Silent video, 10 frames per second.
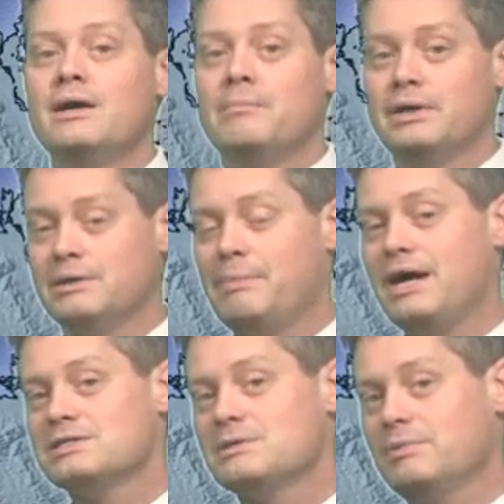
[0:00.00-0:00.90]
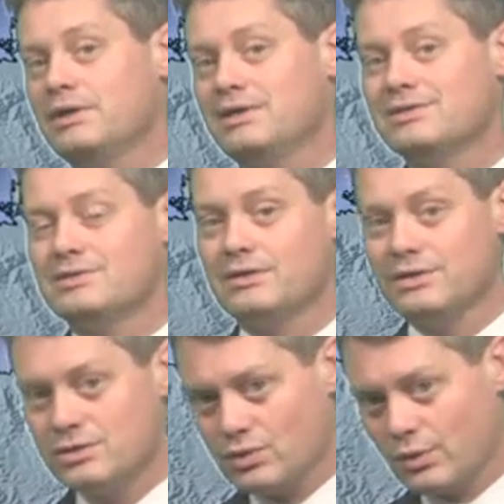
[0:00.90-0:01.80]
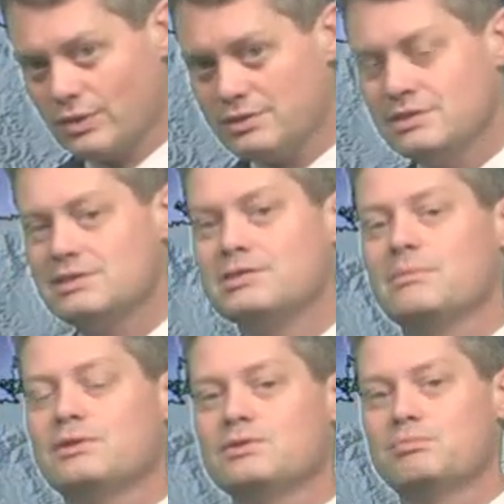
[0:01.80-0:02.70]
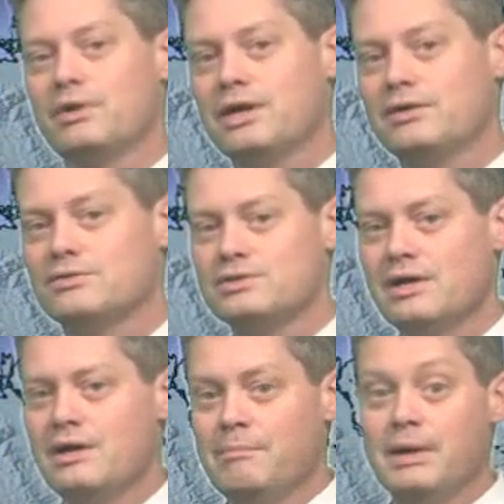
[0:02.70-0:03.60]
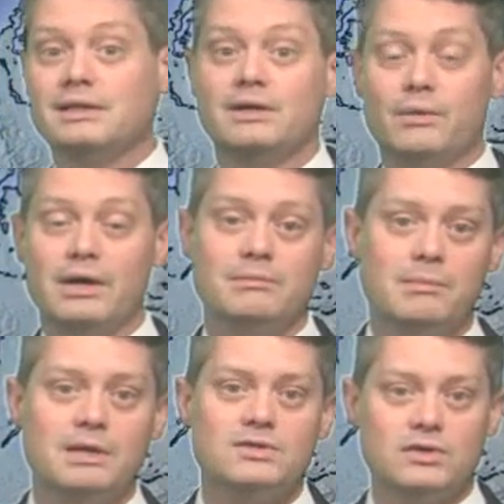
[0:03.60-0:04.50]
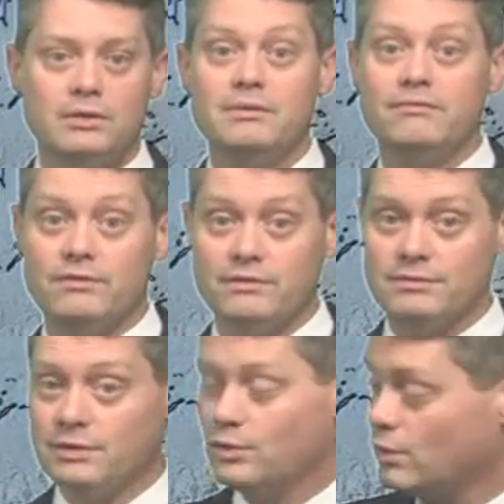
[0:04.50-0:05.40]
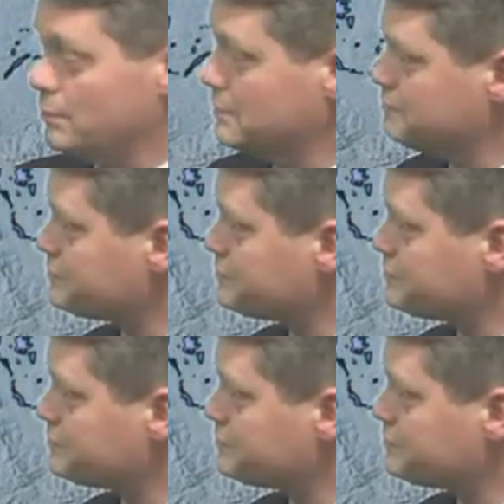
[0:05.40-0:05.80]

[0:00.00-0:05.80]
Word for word: But the possibility is there that you're going to see some of those breakers make their way up the beach a little bit further than normal.